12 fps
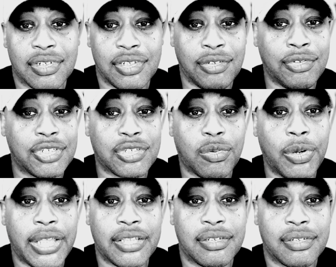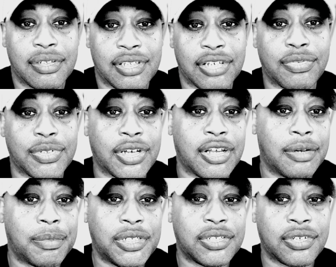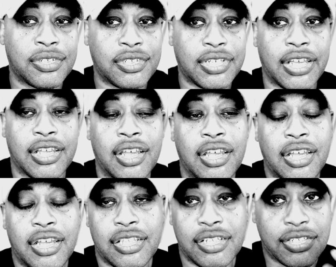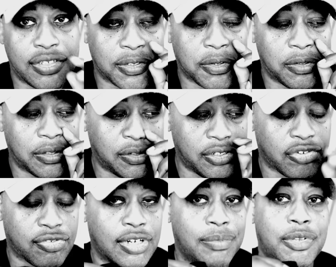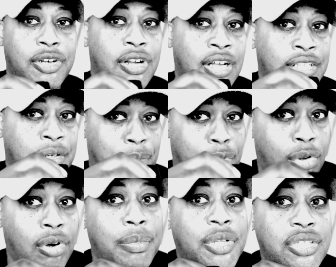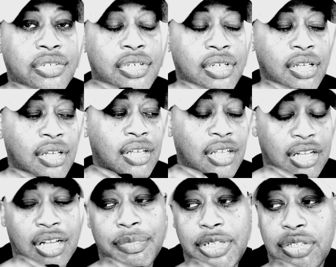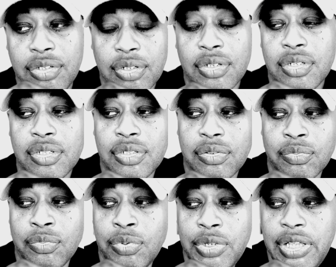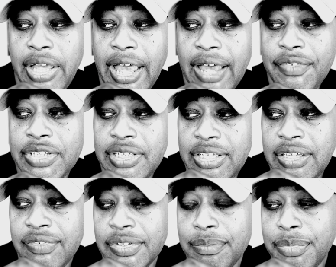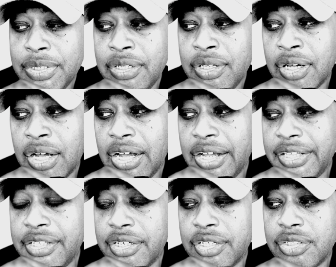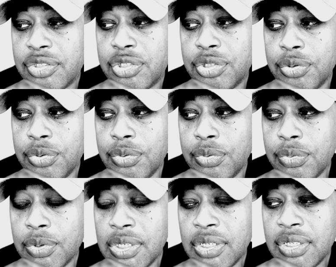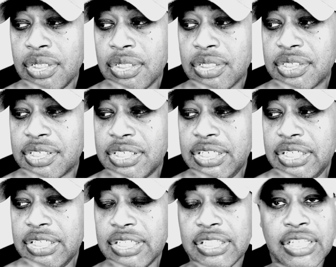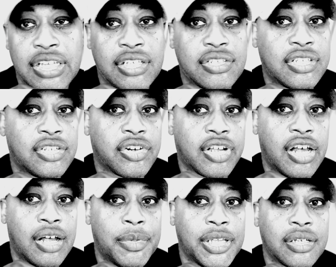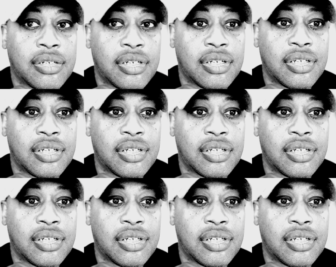You just quit." That's what the company is going to say, and this is going to disrupt their unemployment. I mean, we haven't even begun to see the things that are coming.